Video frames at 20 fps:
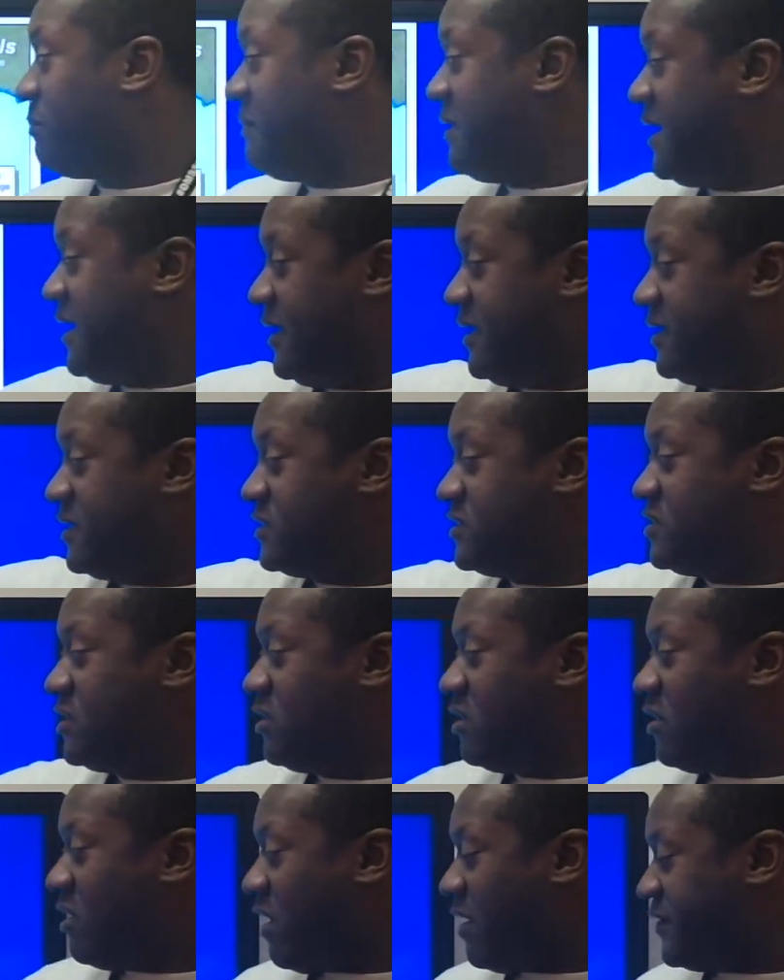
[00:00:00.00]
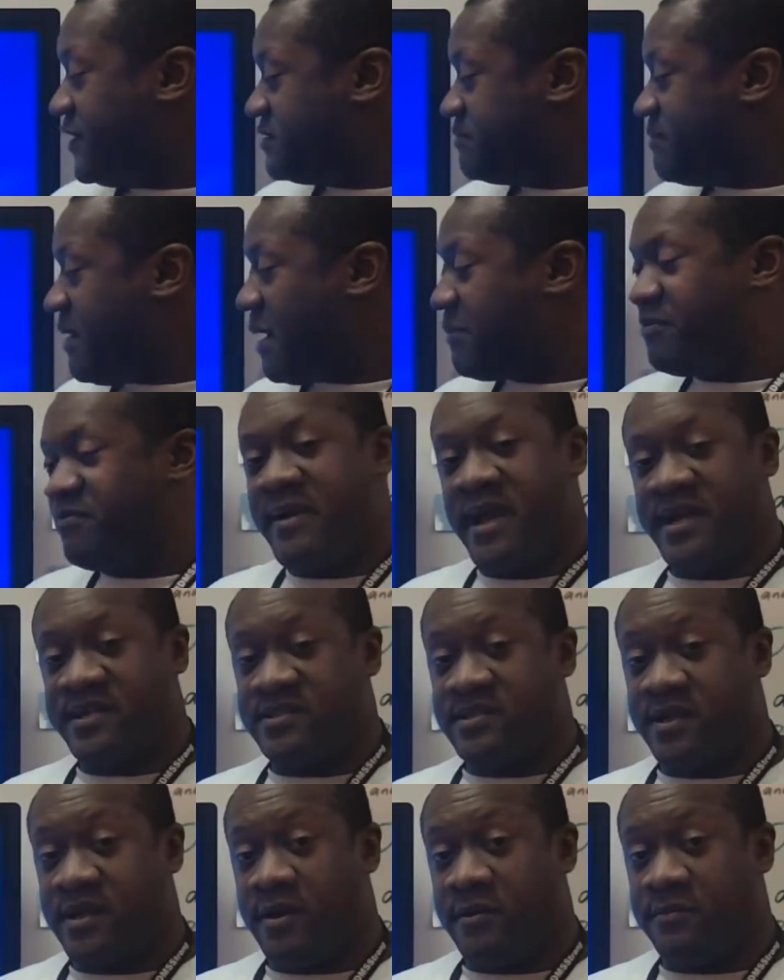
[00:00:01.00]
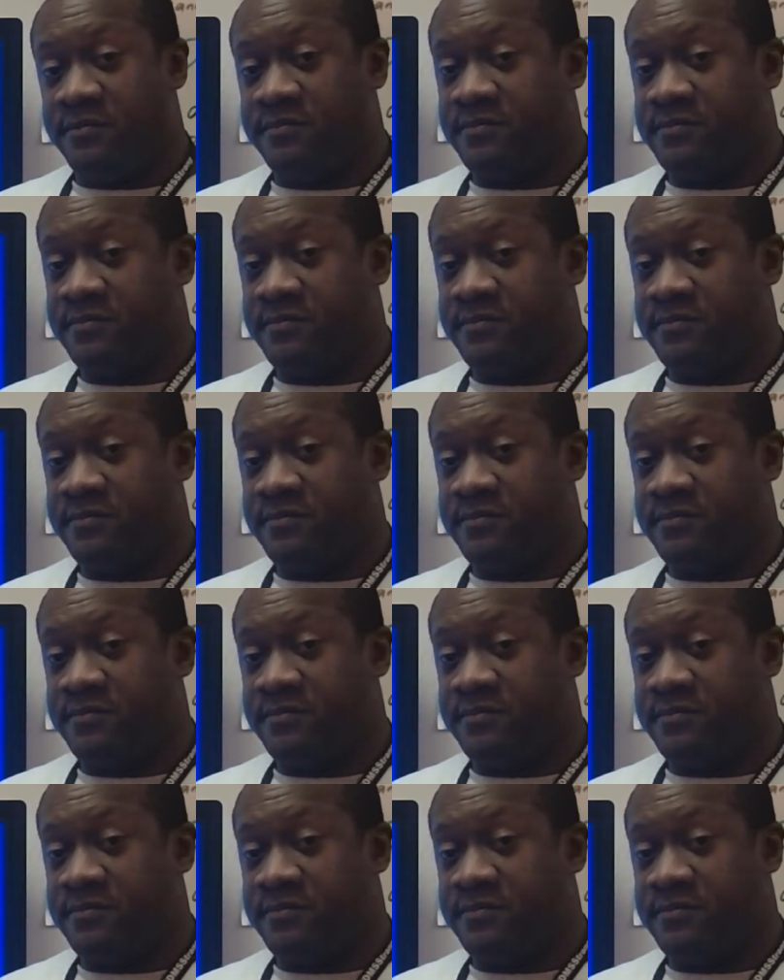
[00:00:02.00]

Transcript: means on this map of Mexico.